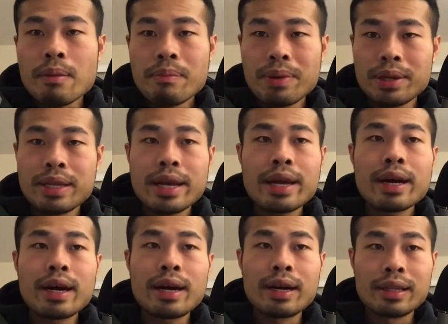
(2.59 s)
but there
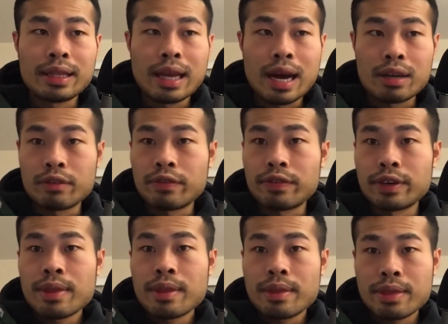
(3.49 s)
are a lot of
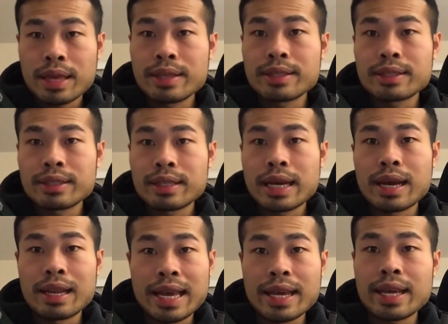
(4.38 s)
things they are
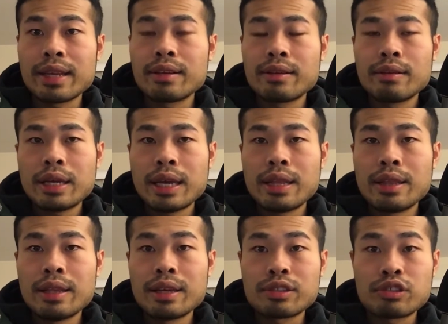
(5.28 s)
lacking
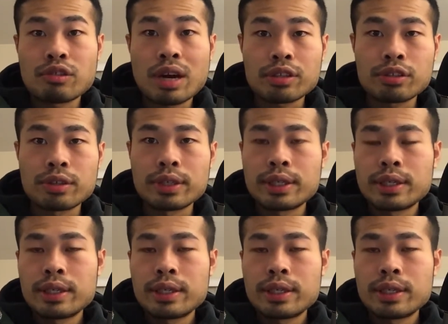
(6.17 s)
in the structure.